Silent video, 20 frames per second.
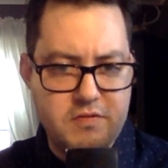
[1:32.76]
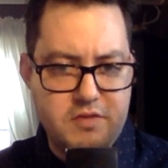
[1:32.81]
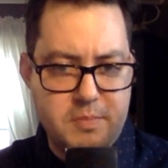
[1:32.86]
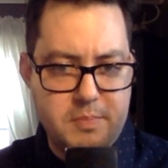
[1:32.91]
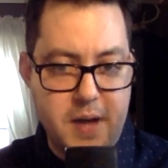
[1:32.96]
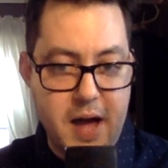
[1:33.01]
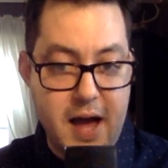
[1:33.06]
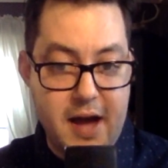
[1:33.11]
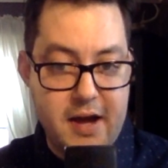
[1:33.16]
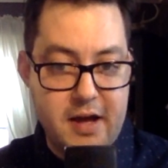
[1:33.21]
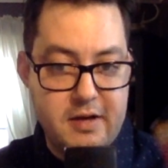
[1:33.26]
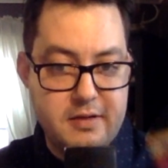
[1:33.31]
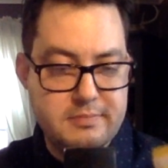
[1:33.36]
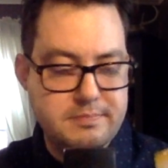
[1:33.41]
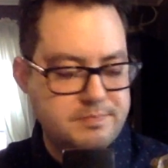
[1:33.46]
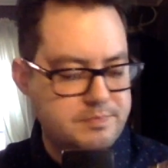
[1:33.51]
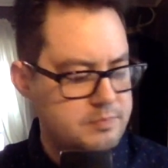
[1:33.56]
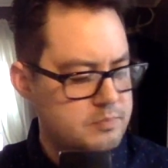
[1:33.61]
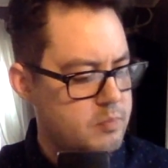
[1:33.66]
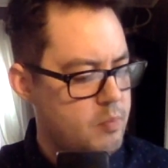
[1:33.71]
Love the
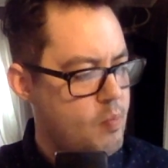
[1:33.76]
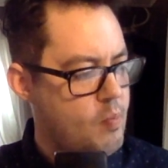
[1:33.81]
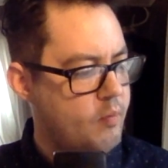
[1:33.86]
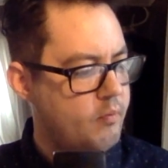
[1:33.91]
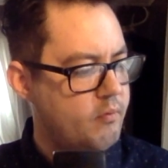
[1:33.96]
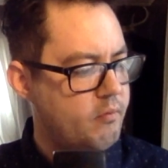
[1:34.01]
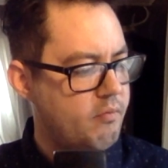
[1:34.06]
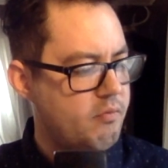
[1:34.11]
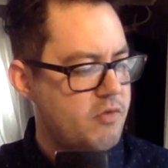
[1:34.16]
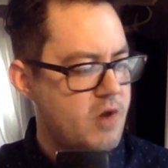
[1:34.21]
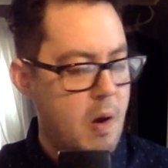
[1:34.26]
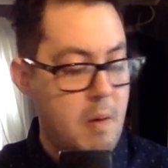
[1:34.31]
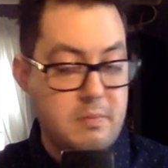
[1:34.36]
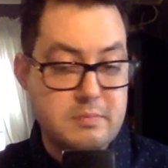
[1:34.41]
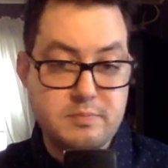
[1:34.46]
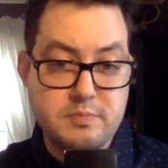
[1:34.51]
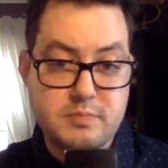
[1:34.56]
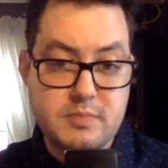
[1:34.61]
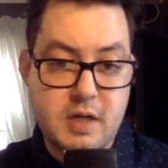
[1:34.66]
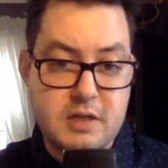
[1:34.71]
bagging.
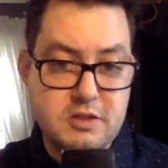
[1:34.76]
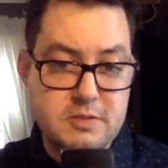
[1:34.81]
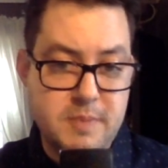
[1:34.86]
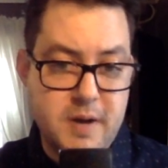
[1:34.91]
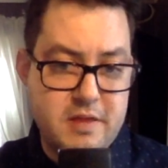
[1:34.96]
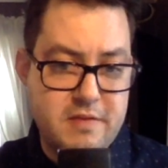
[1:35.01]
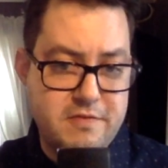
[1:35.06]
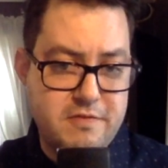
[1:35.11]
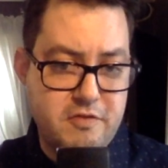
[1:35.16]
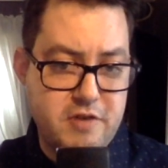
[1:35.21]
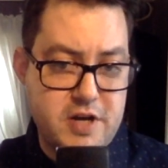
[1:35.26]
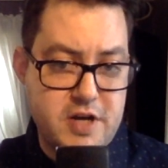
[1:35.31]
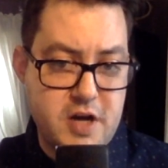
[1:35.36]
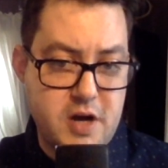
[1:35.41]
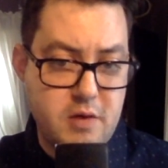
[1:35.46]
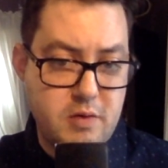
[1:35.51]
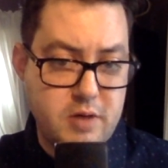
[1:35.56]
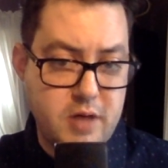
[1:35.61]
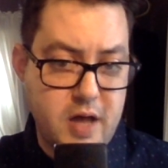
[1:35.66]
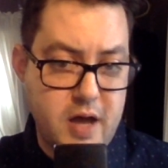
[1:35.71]
It's by the
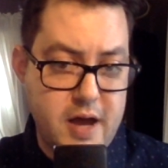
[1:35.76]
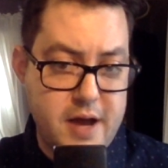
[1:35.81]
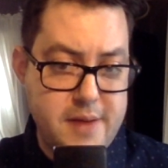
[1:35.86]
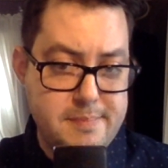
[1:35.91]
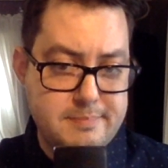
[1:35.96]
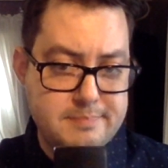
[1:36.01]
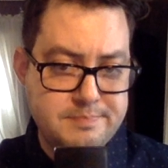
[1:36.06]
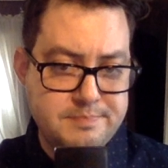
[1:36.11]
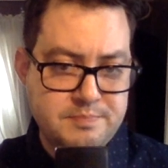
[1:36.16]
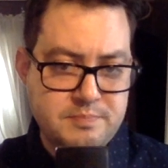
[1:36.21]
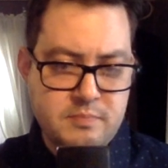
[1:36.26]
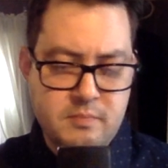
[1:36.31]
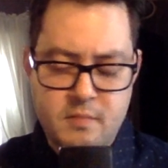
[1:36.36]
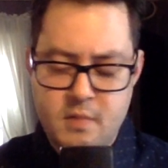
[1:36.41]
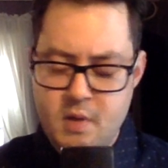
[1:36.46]
Frito-Lay.